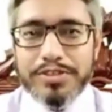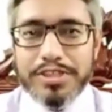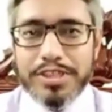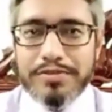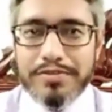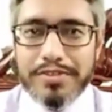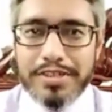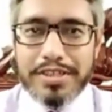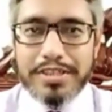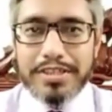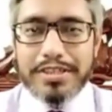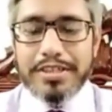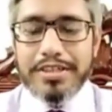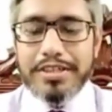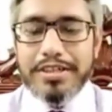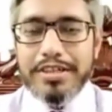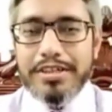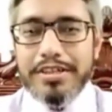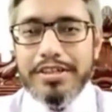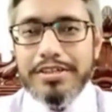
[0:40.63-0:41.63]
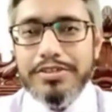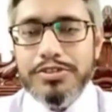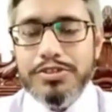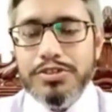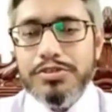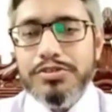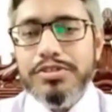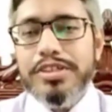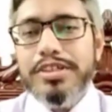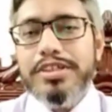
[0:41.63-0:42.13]
CV
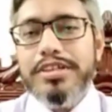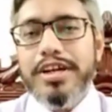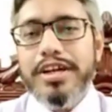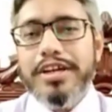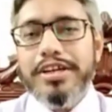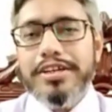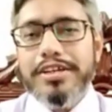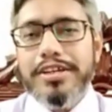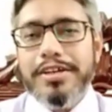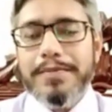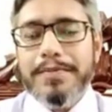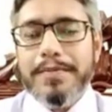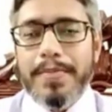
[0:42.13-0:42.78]
should they write.